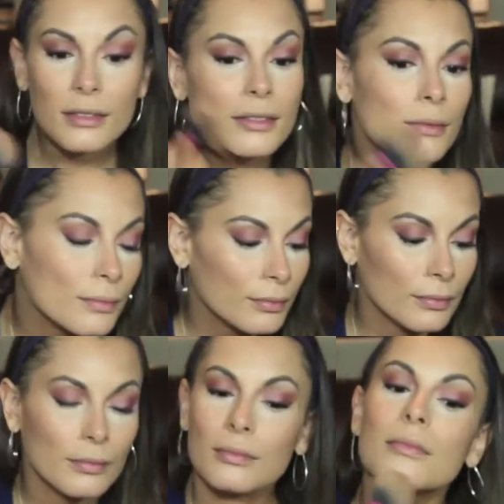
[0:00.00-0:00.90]
Baked
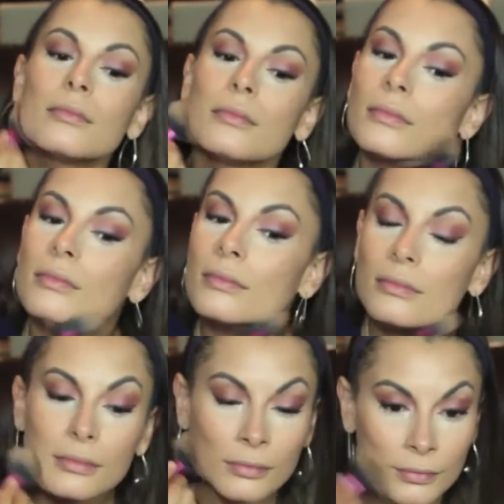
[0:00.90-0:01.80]
Bronzer on my
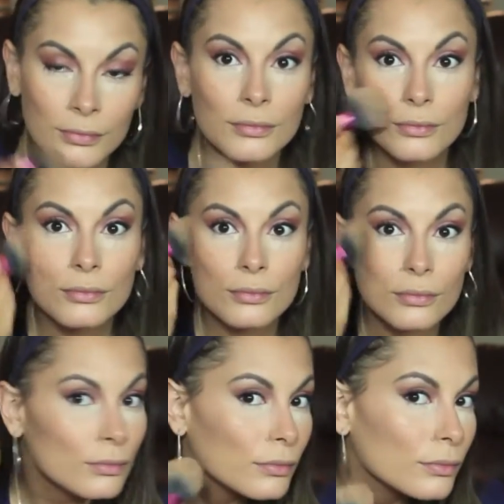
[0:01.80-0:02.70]
cheeks, my
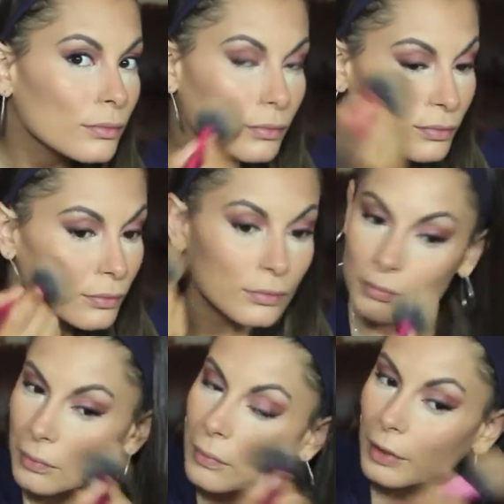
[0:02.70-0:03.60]
temples, and my
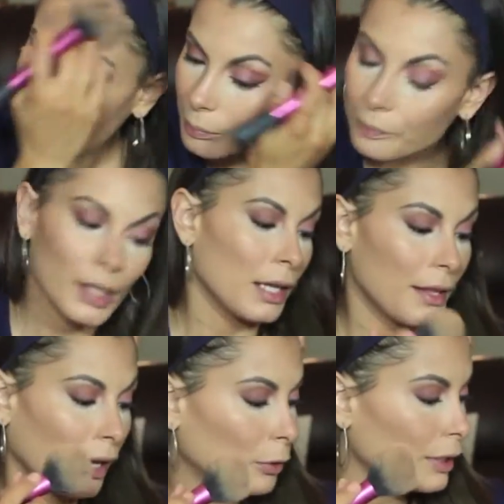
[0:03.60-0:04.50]
hairlines. I'm just
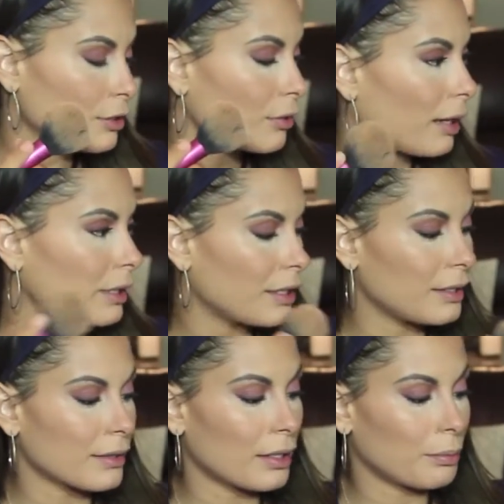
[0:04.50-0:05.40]
using a
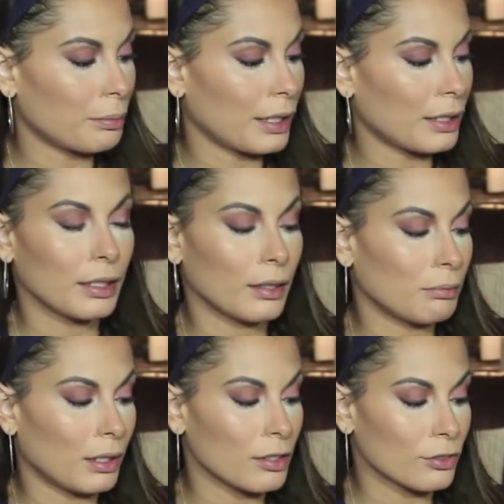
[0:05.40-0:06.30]
different brush.
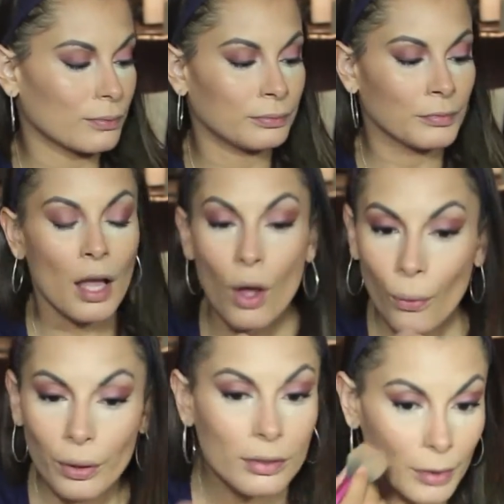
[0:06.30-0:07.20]
This is the Real
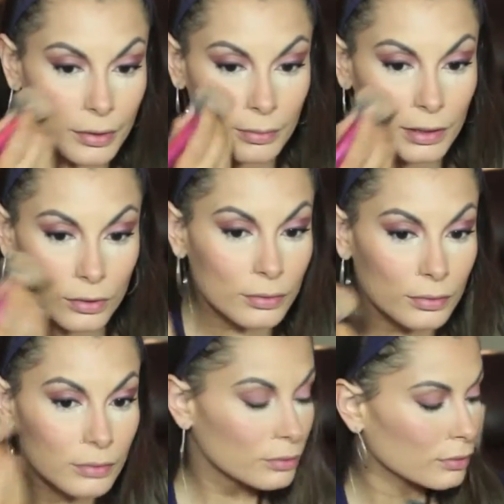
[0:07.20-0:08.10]
Techniques
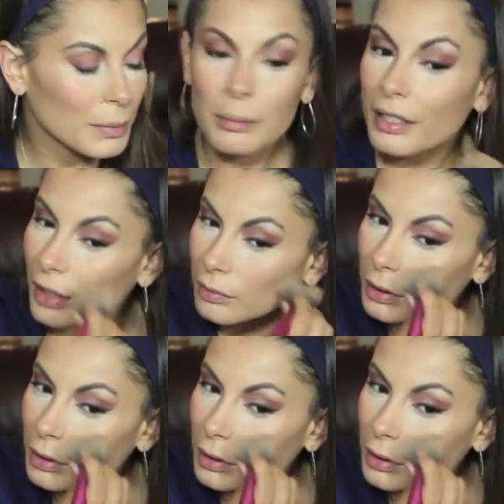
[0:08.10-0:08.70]
blush brush.